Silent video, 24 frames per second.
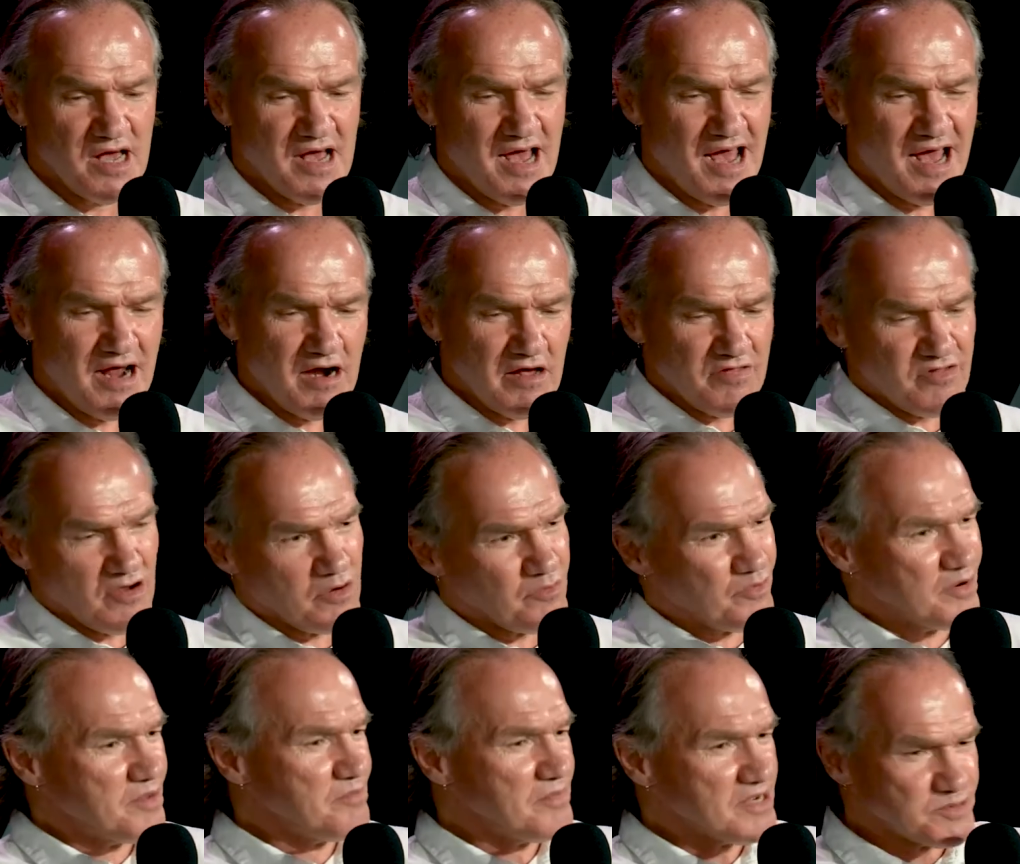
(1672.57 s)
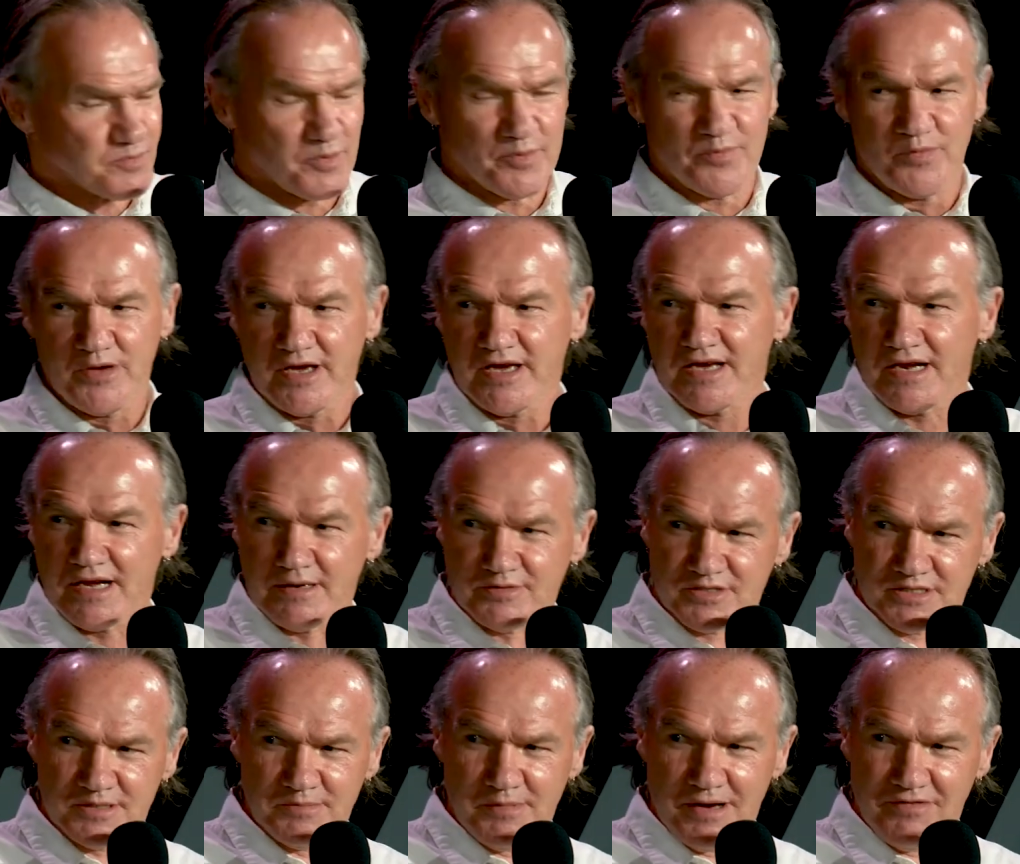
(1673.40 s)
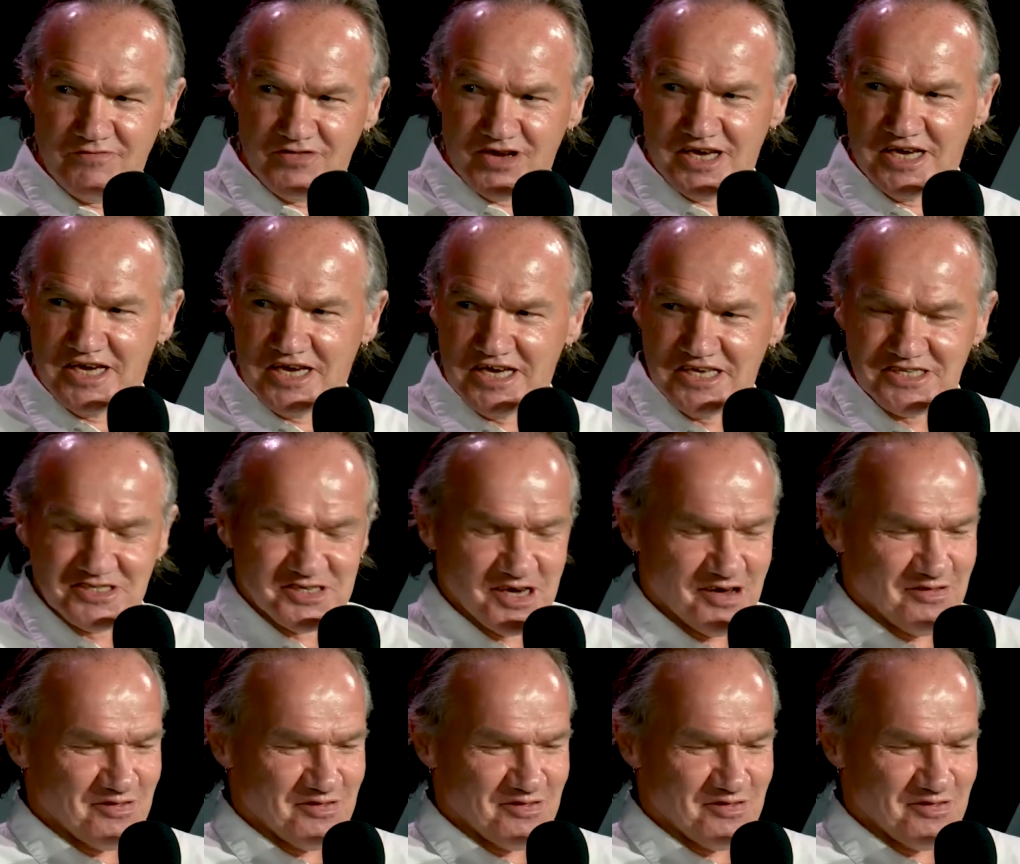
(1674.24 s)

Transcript: And I thought, we must be picking up some other kids on the